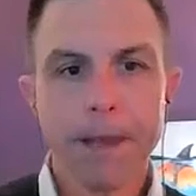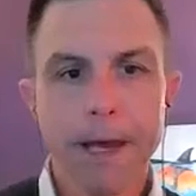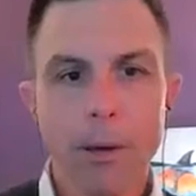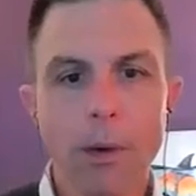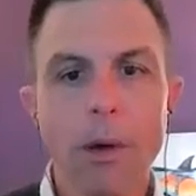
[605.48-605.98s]

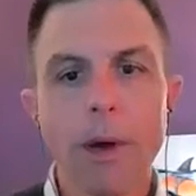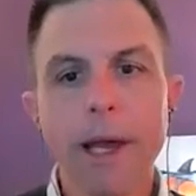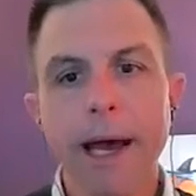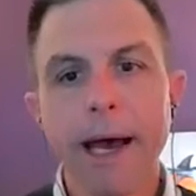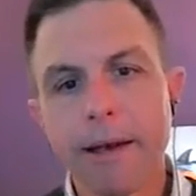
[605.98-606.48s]
Yeah, we,
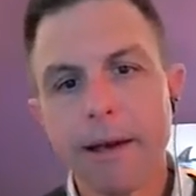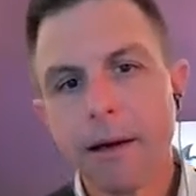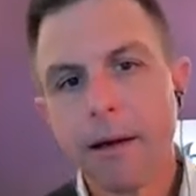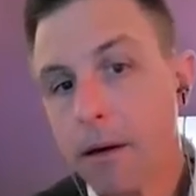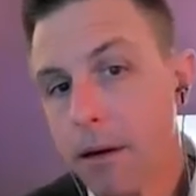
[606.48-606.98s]
we had
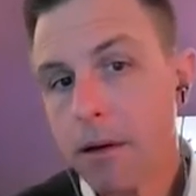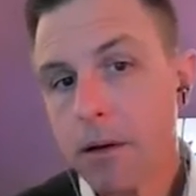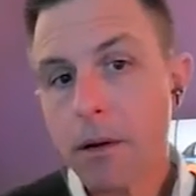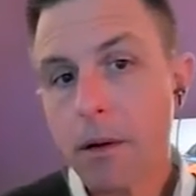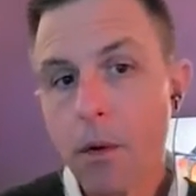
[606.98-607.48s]

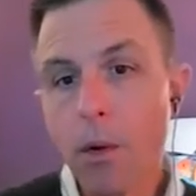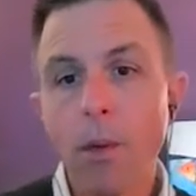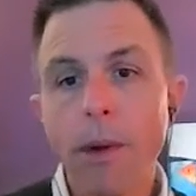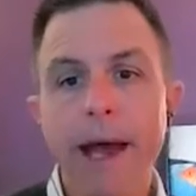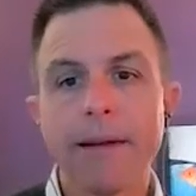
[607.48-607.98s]

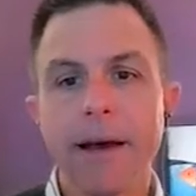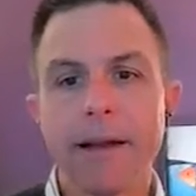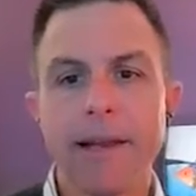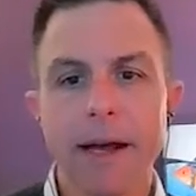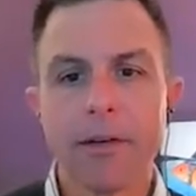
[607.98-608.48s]
we had
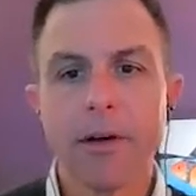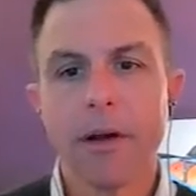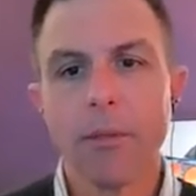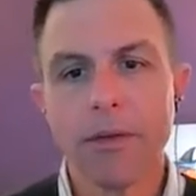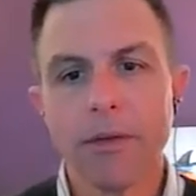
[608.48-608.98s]
uh, Dr.
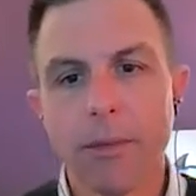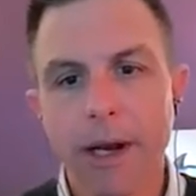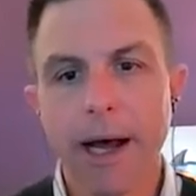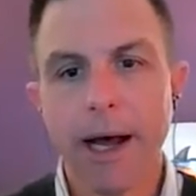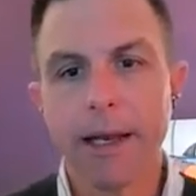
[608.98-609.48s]
Claire
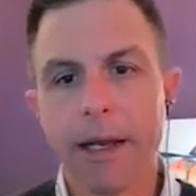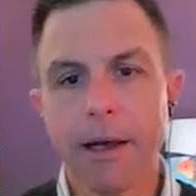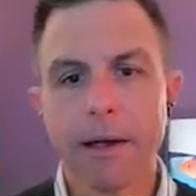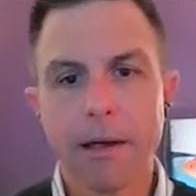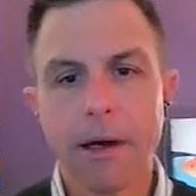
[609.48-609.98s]
Musselman on
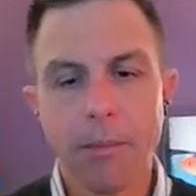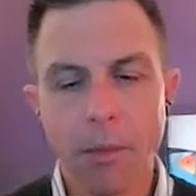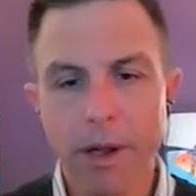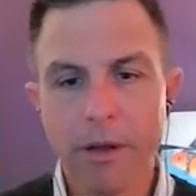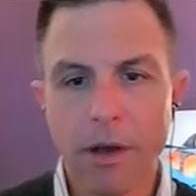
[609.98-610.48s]
uh, a couple
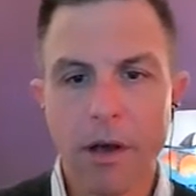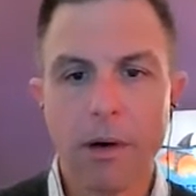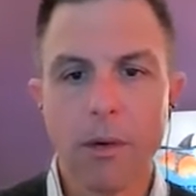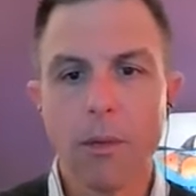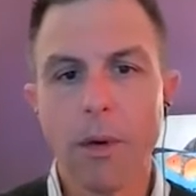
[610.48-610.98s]
weeks mm-hmm.
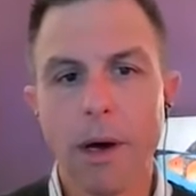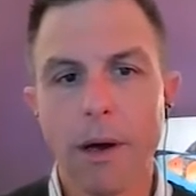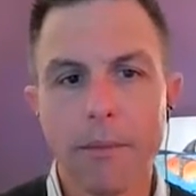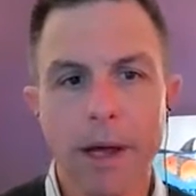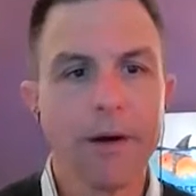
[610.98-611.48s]
ago.
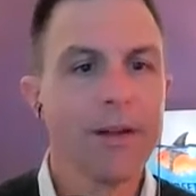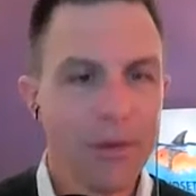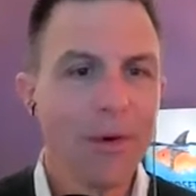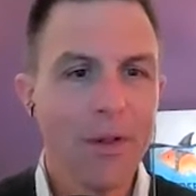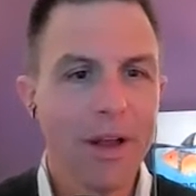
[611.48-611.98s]
Um,
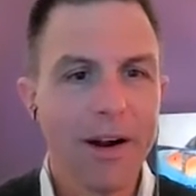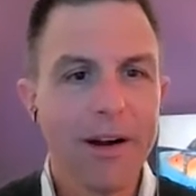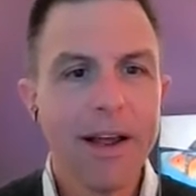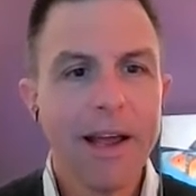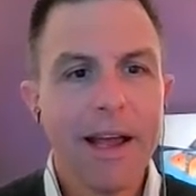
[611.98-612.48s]
you know
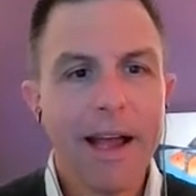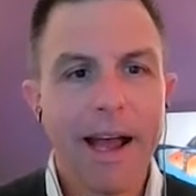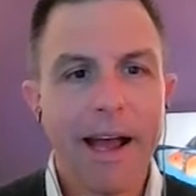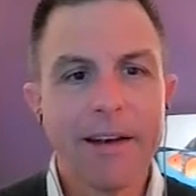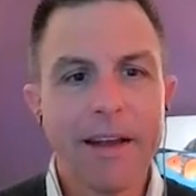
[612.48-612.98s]
Claire,
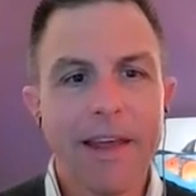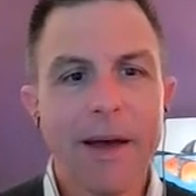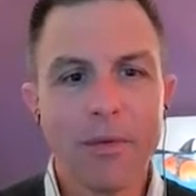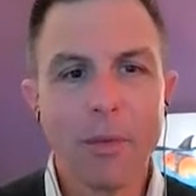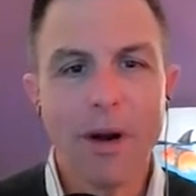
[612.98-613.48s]
and uh,
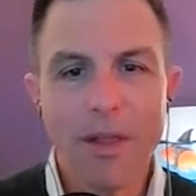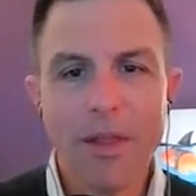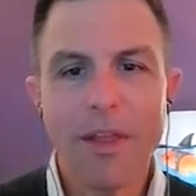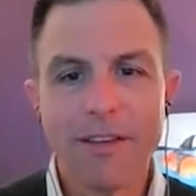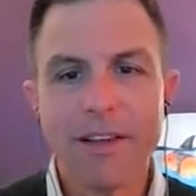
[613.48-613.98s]
that was one of the
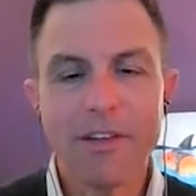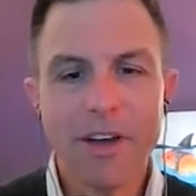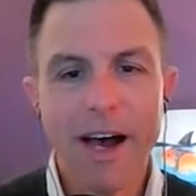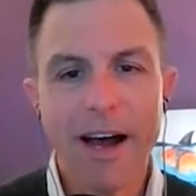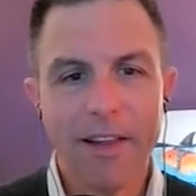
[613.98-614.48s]
things that
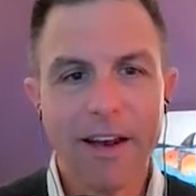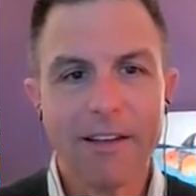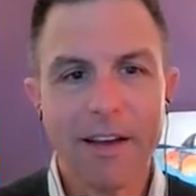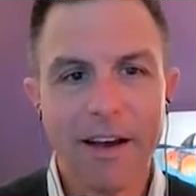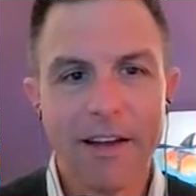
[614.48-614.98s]
she
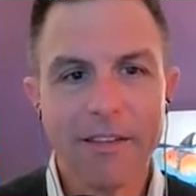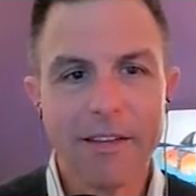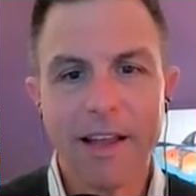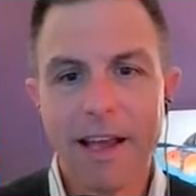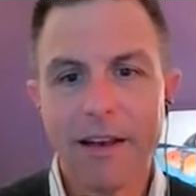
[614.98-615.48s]
highlighted to us
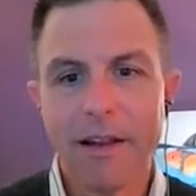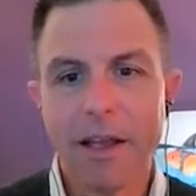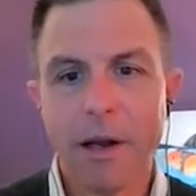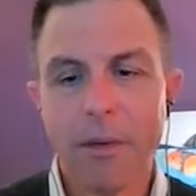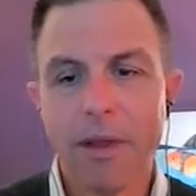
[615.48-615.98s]
is that
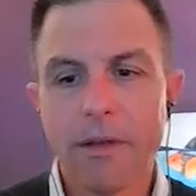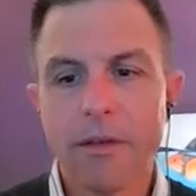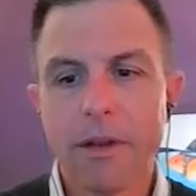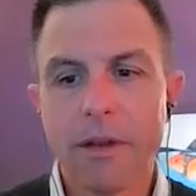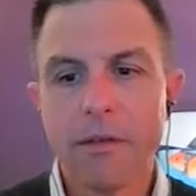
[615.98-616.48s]
you know this
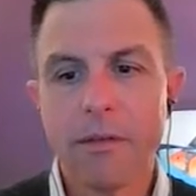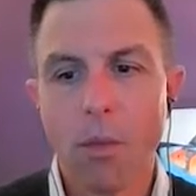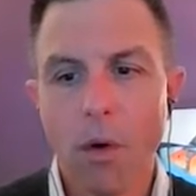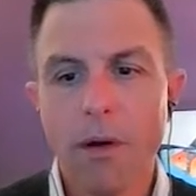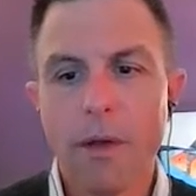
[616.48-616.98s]
this
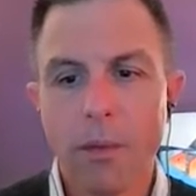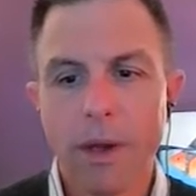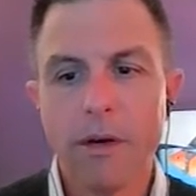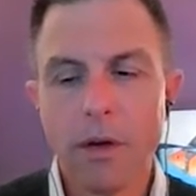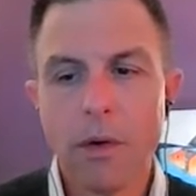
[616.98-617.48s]
work that
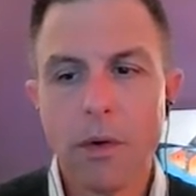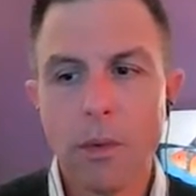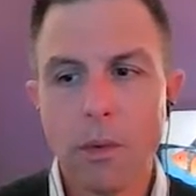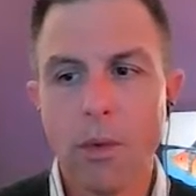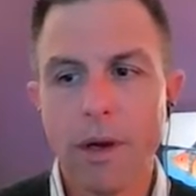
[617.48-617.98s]
we
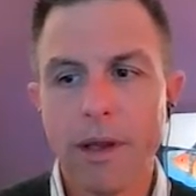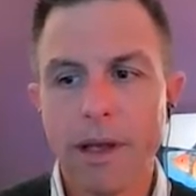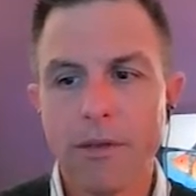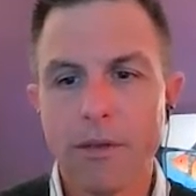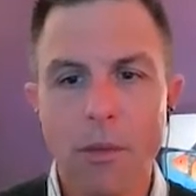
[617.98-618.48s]
do really
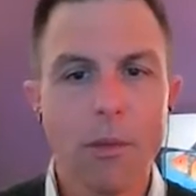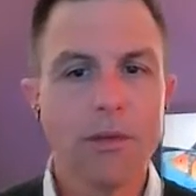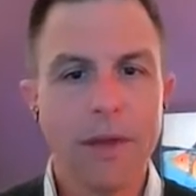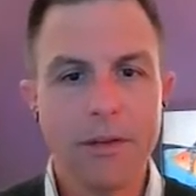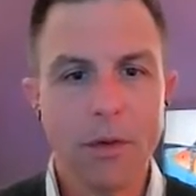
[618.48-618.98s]
is
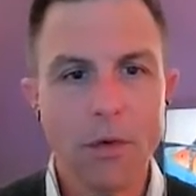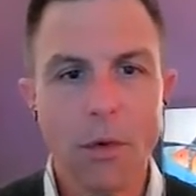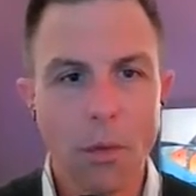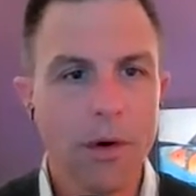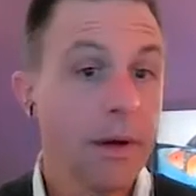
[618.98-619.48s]
almost like
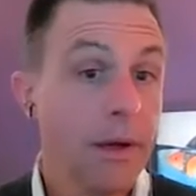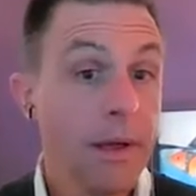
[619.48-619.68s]
social work.